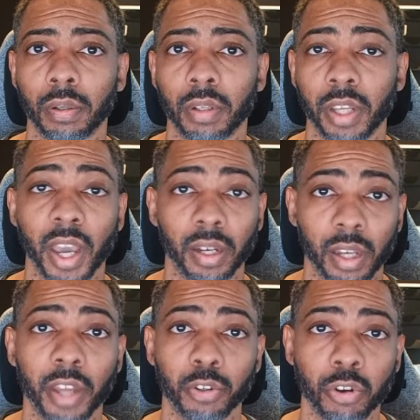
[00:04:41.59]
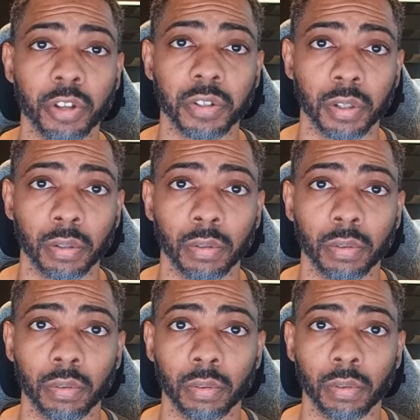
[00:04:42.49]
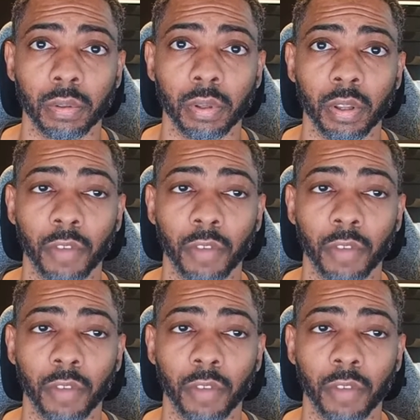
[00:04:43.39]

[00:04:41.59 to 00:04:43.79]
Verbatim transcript: they had a lot of trust in, a